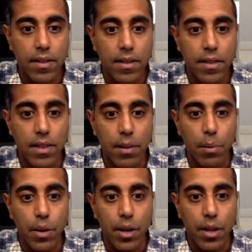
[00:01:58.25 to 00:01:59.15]
they're
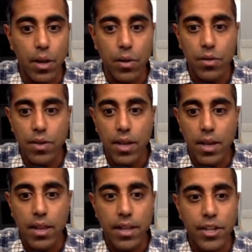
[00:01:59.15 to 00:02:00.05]
pretty close.
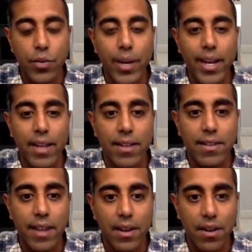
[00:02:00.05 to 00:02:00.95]
The Trent
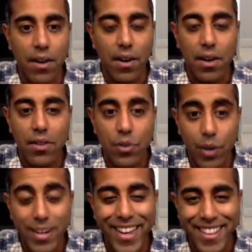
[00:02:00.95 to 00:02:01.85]

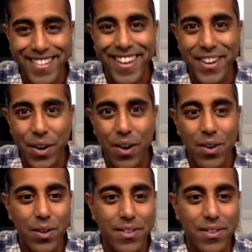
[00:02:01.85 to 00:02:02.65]
Alexander-Arnold